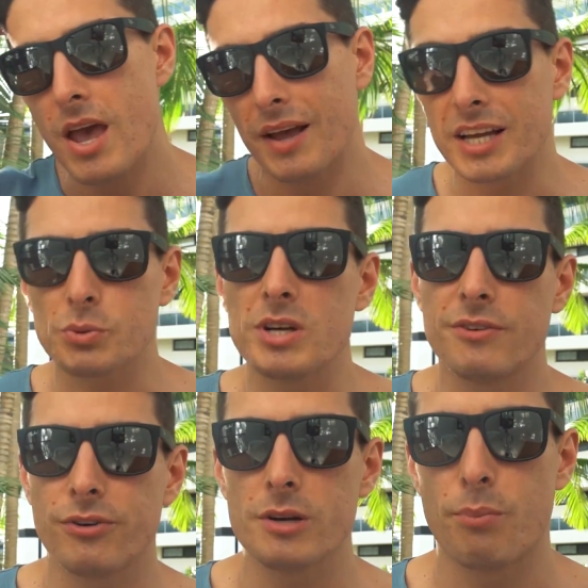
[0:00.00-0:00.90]
And that's why
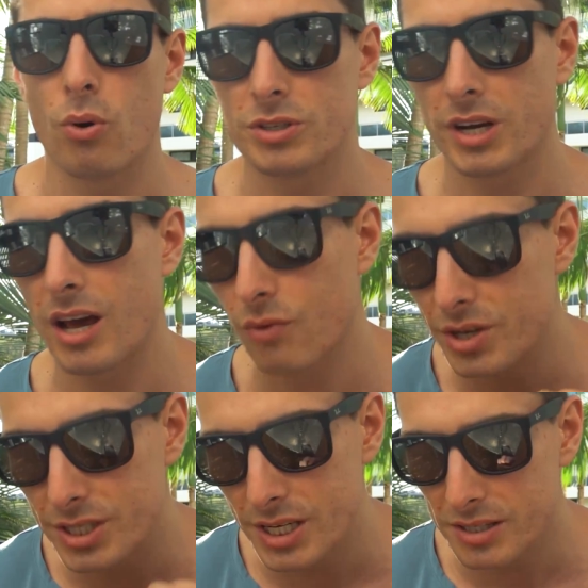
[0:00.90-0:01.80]
it's very important to kind of
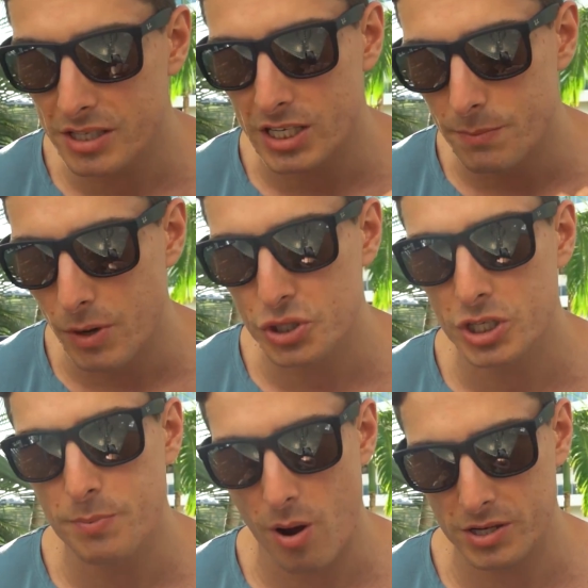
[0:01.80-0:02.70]
resist this as much
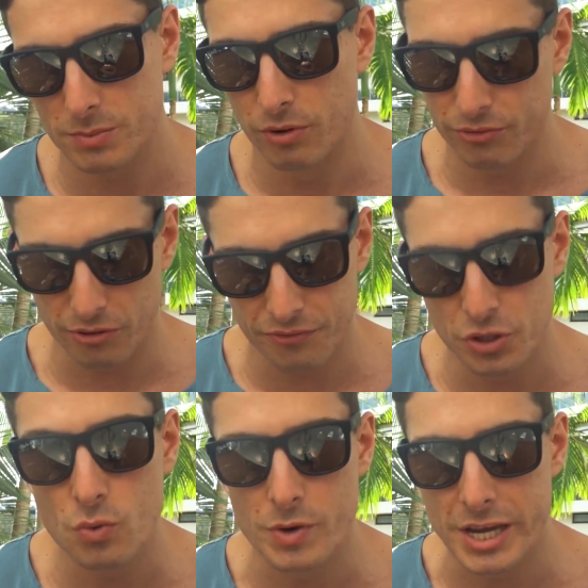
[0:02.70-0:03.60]
as possible for a
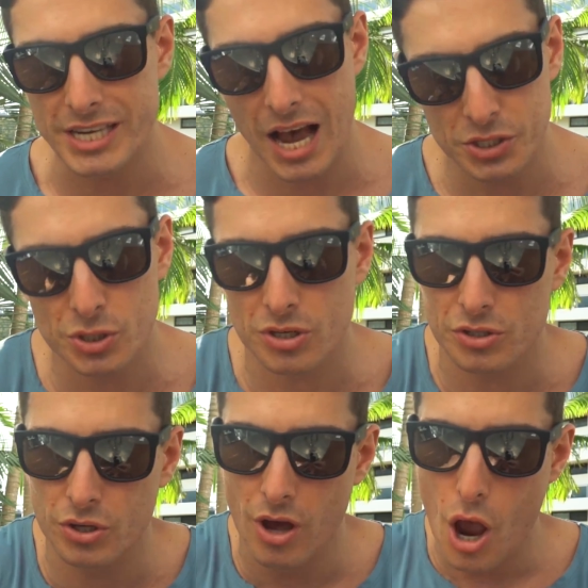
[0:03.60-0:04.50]
few weeks as you
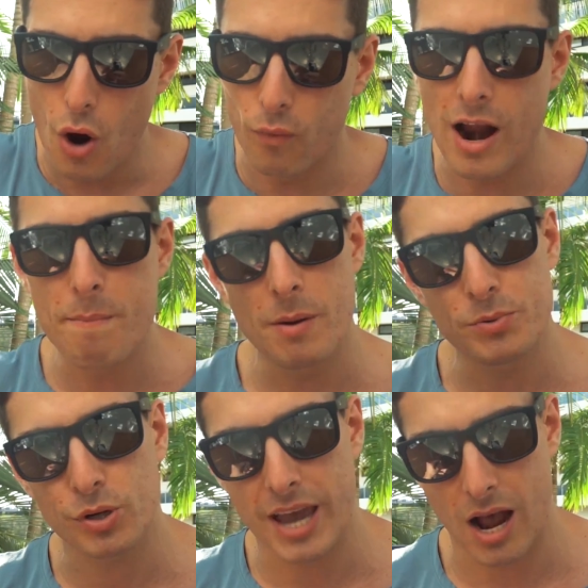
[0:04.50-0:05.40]
start to ramp
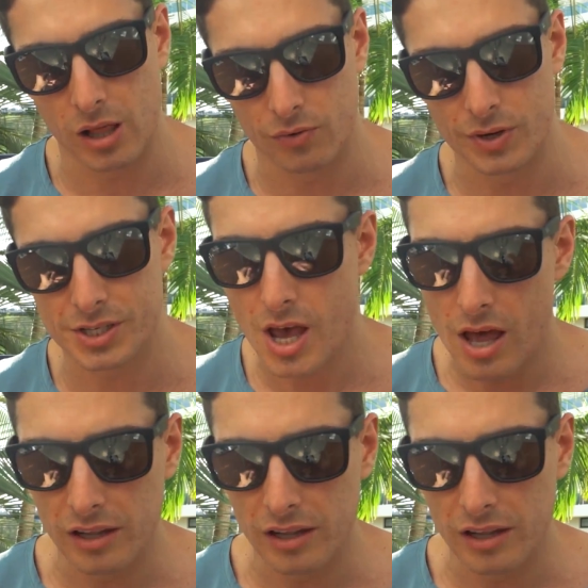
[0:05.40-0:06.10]
up your calories.